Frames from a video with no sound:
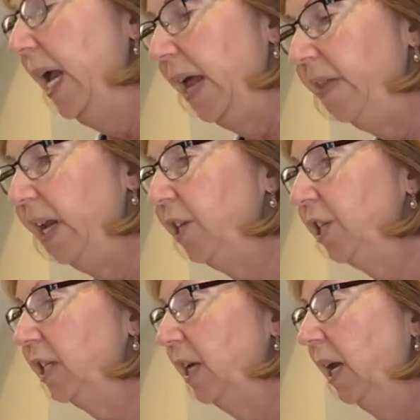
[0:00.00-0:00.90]
and then it
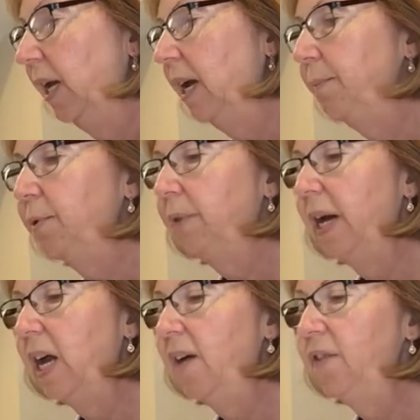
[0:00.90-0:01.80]
just comes
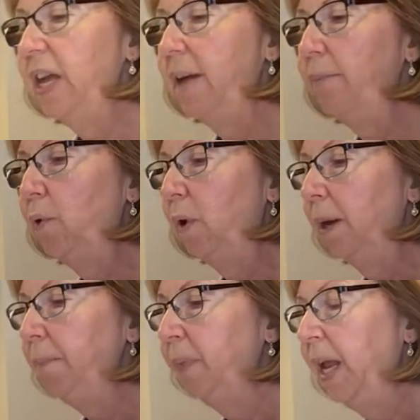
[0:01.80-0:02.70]
right off that board.
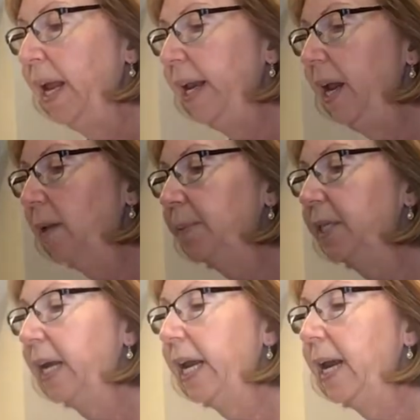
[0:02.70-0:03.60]
It helps
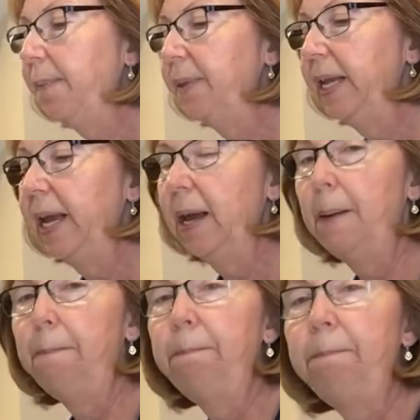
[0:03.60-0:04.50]
keep the
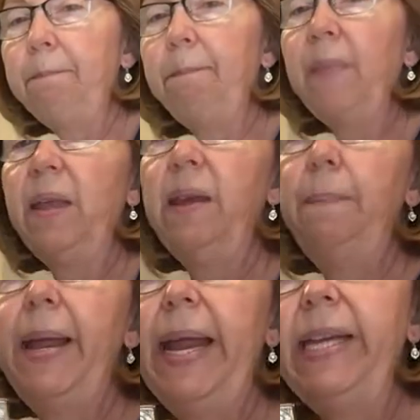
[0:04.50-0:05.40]

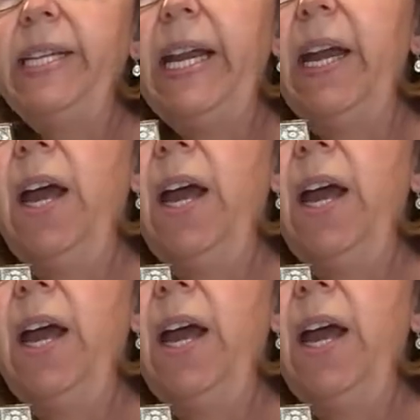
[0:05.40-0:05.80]
painting